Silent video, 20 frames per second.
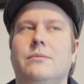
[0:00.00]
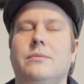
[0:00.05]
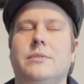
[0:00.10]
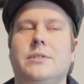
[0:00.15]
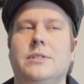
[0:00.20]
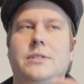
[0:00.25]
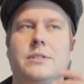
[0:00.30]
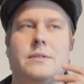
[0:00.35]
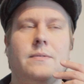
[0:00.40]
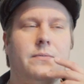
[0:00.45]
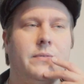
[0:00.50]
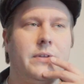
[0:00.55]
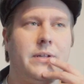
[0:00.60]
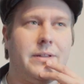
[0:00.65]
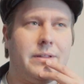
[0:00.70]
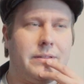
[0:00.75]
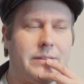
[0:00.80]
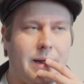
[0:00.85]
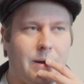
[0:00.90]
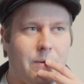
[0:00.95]
just
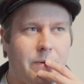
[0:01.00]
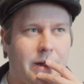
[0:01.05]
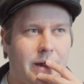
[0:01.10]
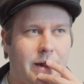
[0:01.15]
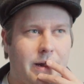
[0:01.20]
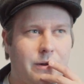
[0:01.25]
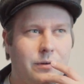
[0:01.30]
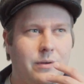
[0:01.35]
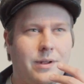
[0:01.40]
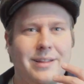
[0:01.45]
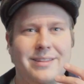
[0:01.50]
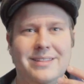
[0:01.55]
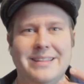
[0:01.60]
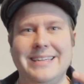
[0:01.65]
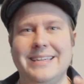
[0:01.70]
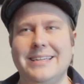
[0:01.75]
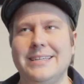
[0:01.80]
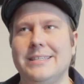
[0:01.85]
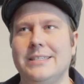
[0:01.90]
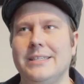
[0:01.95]
feel it that way at all. I
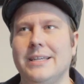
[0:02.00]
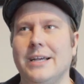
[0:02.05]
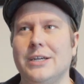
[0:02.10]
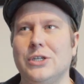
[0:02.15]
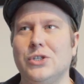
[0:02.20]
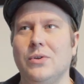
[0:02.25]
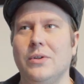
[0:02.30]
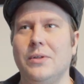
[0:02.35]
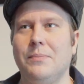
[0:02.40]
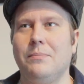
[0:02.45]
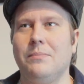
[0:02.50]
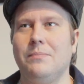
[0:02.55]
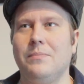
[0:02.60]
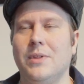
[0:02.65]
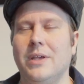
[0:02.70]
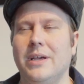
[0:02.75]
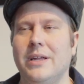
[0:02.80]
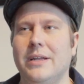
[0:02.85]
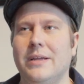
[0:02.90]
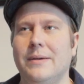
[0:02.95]
think it's actually
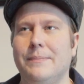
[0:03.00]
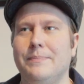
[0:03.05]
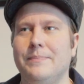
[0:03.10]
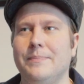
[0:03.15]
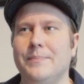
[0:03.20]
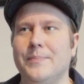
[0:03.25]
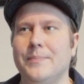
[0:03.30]
kind of